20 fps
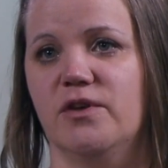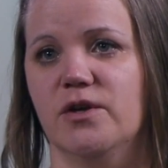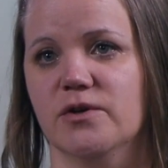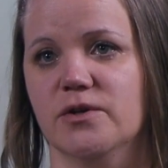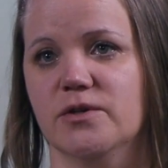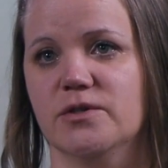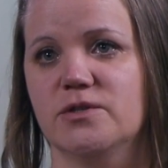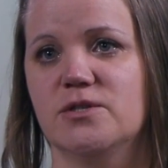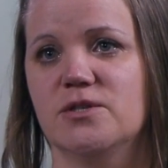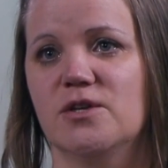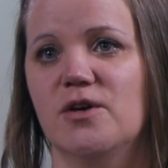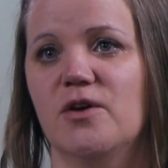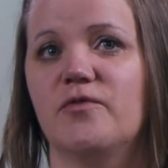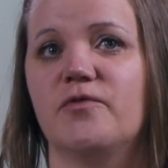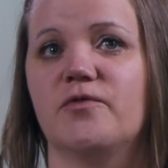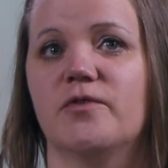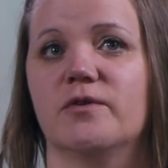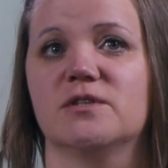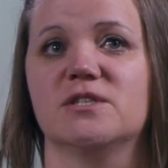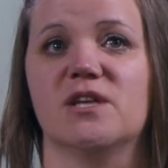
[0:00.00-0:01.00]
years
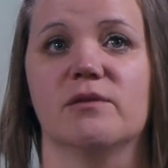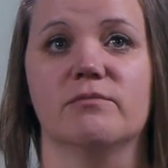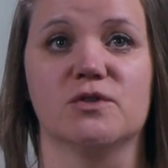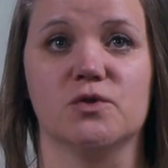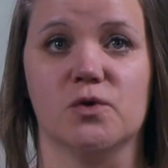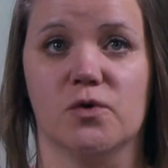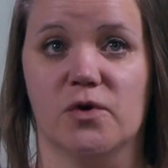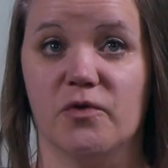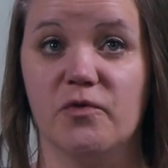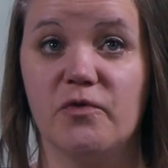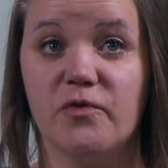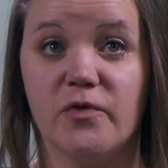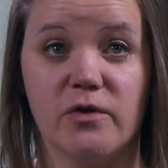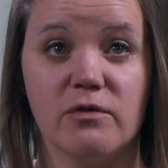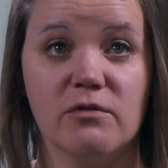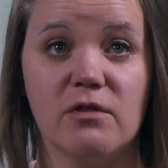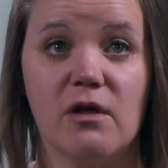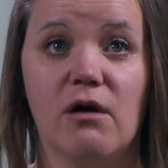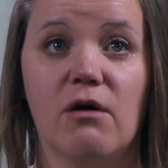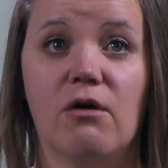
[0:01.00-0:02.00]
for some sort of
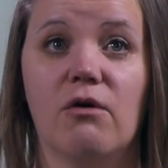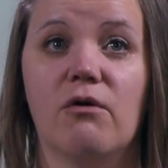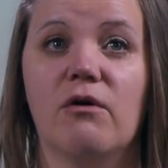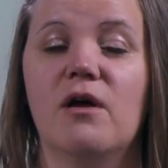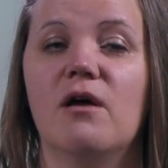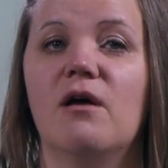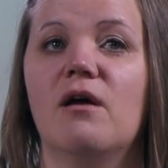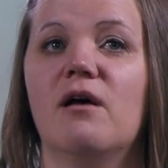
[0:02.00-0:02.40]
furlough.